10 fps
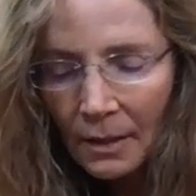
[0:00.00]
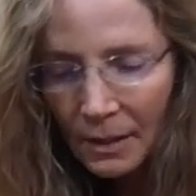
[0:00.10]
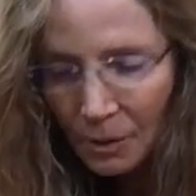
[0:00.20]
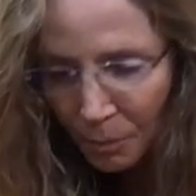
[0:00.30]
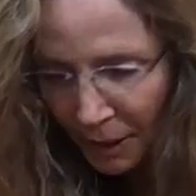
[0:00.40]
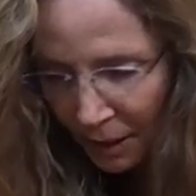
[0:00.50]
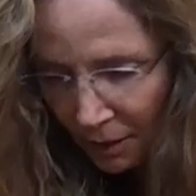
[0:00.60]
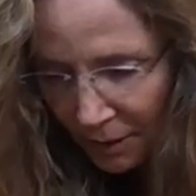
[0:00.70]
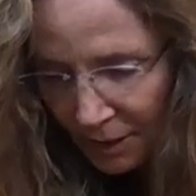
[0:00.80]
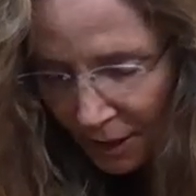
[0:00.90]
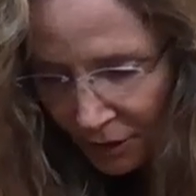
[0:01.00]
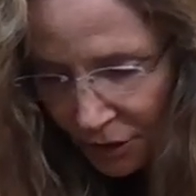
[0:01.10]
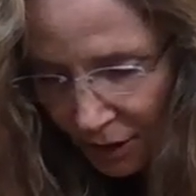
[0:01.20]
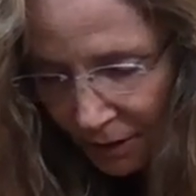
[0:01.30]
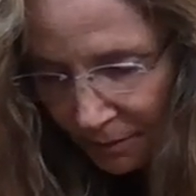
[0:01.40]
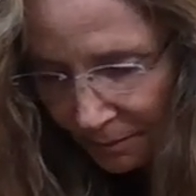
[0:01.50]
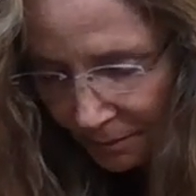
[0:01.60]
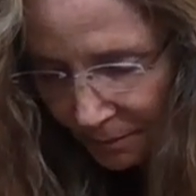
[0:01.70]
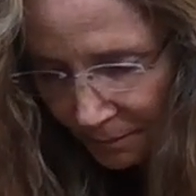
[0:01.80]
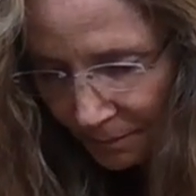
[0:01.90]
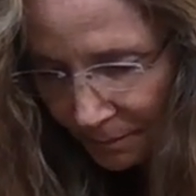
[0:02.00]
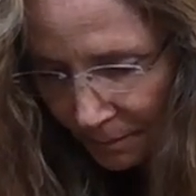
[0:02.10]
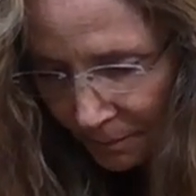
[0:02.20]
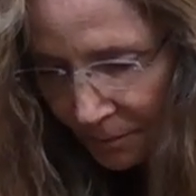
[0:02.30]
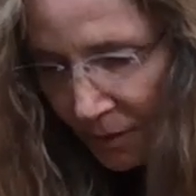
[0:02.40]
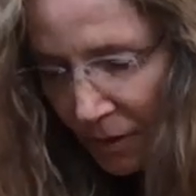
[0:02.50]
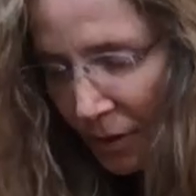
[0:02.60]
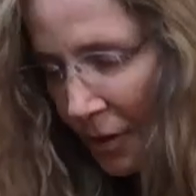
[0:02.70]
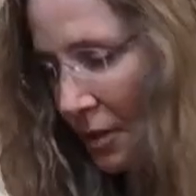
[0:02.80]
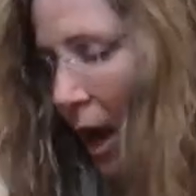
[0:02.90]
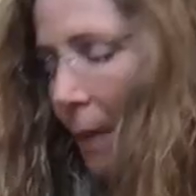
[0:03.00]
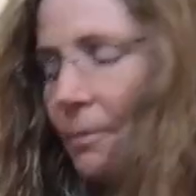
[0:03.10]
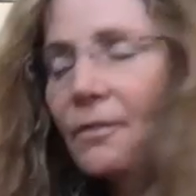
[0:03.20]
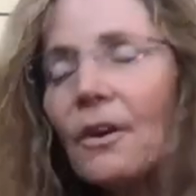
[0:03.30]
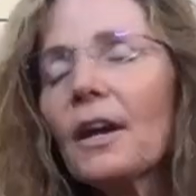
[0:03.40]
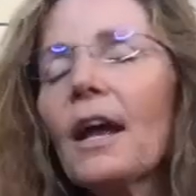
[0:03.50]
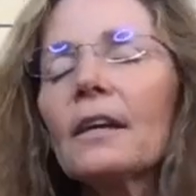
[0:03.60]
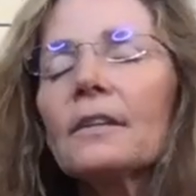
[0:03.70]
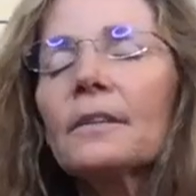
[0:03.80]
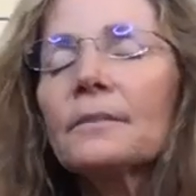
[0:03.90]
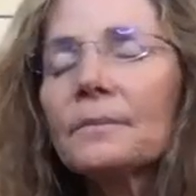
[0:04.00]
Let's bring our attention to the top of our head,